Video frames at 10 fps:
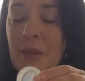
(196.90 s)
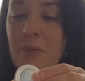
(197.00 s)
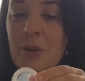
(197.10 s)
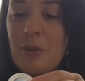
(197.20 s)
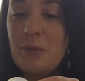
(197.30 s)

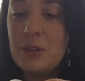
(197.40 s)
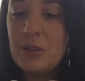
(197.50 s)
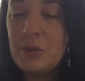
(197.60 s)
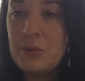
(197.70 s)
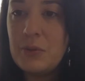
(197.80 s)
We're going
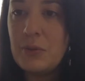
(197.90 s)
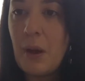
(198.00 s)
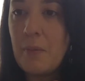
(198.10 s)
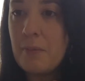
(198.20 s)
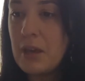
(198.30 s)
to
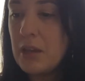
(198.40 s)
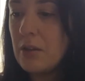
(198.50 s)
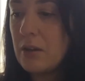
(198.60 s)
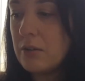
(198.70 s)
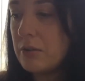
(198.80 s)
make
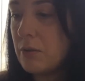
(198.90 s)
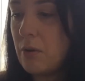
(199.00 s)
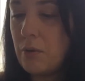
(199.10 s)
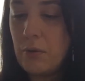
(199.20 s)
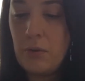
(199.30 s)
our little
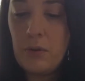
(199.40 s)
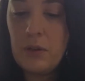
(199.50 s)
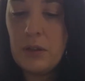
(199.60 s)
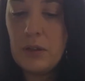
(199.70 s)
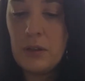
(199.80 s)
hole.
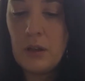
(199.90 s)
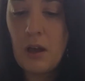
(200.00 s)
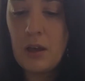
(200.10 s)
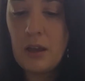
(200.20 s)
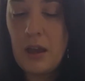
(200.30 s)

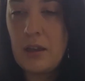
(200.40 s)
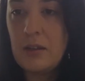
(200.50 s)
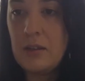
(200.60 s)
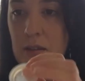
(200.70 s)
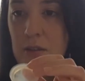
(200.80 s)

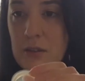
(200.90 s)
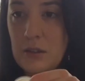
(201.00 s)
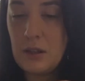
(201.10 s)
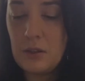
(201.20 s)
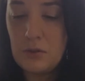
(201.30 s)
Again, this is
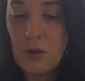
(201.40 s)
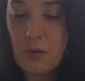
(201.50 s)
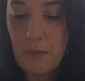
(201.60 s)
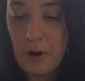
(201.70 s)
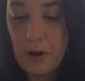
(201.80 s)
an
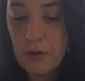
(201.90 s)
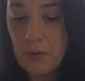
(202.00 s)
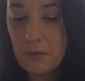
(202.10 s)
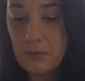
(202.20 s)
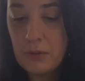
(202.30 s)
adult part
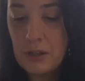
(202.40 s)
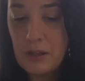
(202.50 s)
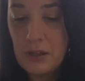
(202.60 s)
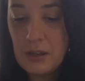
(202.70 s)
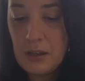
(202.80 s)
only.